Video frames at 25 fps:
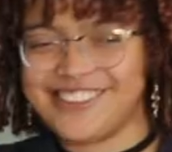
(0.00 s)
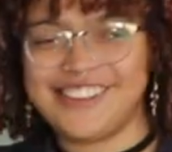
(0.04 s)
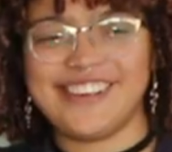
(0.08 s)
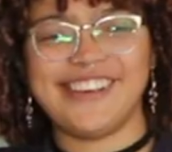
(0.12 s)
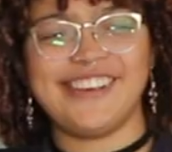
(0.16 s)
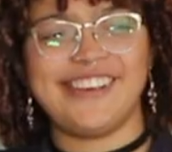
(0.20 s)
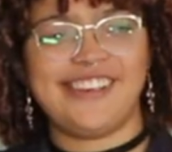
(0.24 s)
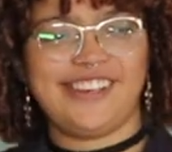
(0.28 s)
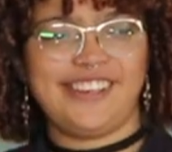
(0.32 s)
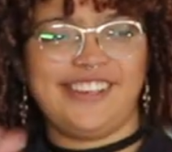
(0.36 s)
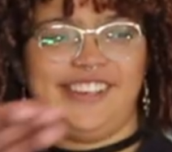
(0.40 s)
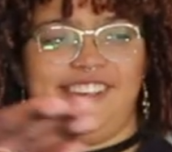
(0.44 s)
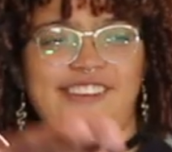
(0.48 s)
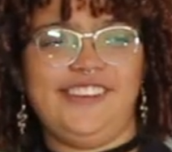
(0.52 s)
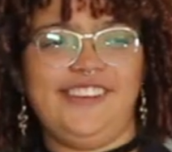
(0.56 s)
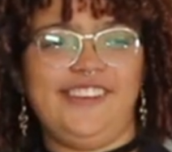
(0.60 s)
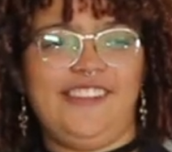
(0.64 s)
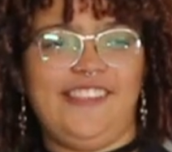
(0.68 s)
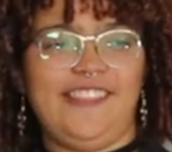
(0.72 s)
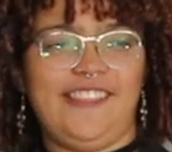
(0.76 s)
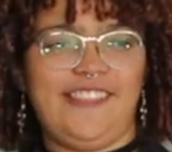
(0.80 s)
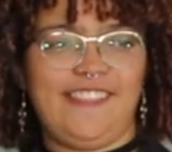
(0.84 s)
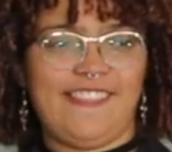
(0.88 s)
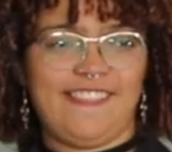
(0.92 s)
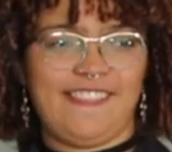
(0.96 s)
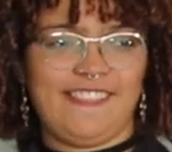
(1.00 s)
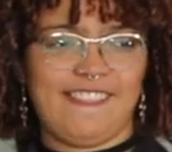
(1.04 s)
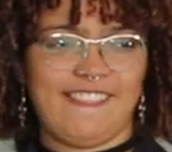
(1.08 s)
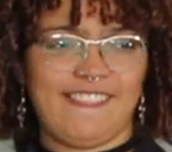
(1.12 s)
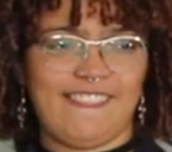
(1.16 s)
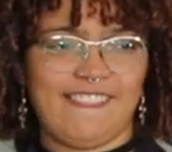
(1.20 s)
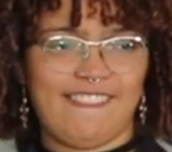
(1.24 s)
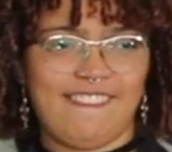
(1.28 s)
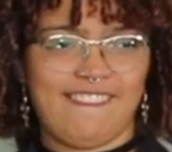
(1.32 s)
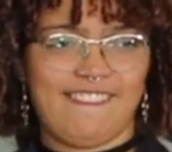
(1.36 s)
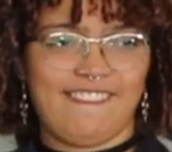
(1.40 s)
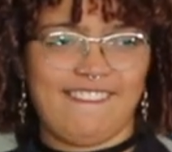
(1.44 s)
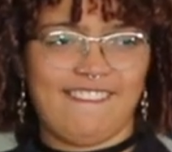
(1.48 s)

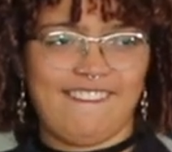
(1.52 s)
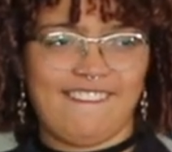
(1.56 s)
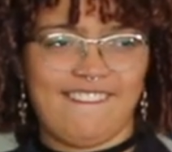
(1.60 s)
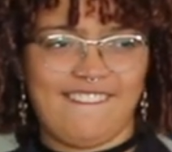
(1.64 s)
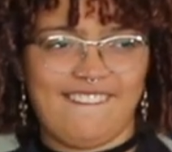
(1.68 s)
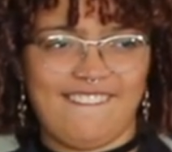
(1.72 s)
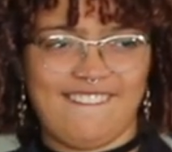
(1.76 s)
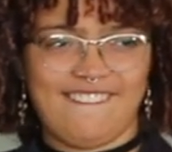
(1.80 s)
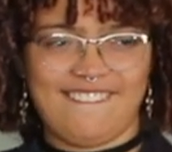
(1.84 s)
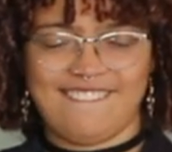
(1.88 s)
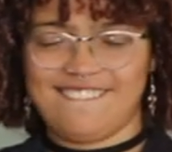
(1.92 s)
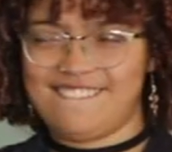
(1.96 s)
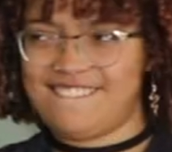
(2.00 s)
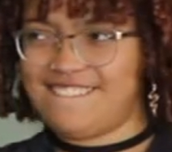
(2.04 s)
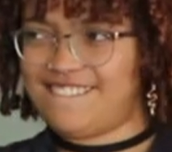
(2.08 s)
The person shown says nothing.